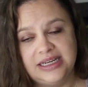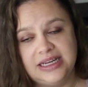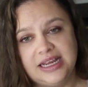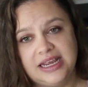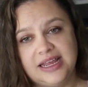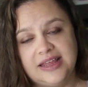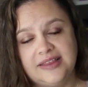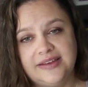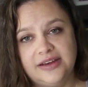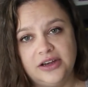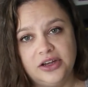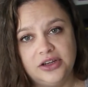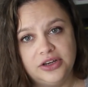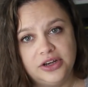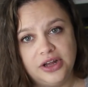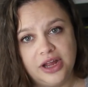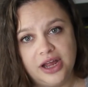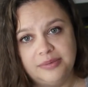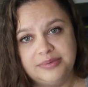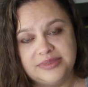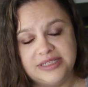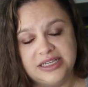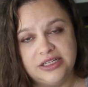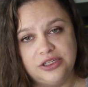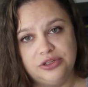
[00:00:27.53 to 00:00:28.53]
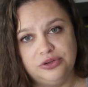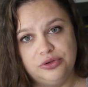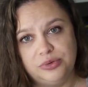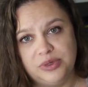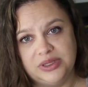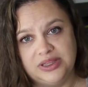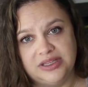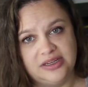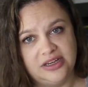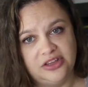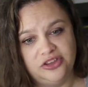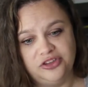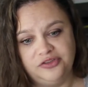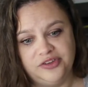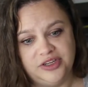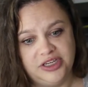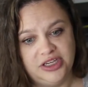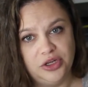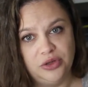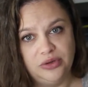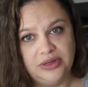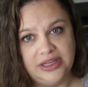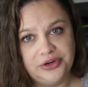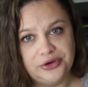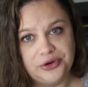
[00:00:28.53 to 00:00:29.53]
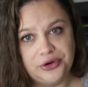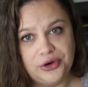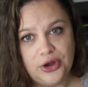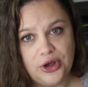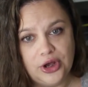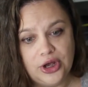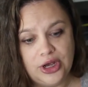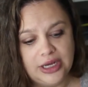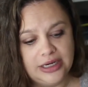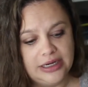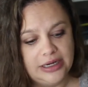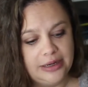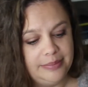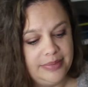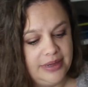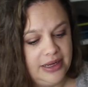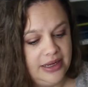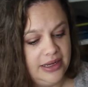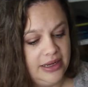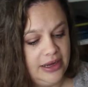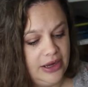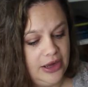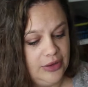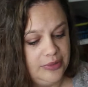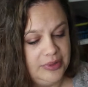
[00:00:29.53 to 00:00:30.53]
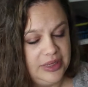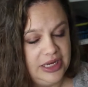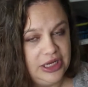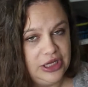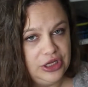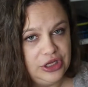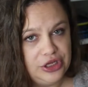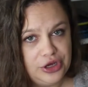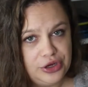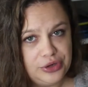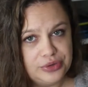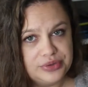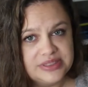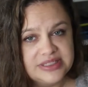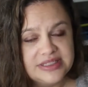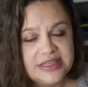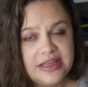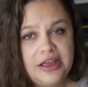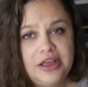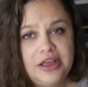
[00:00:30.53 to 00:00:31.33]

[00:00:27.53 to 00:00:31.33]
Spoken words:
and then I'll update you with another video later on about how it goes.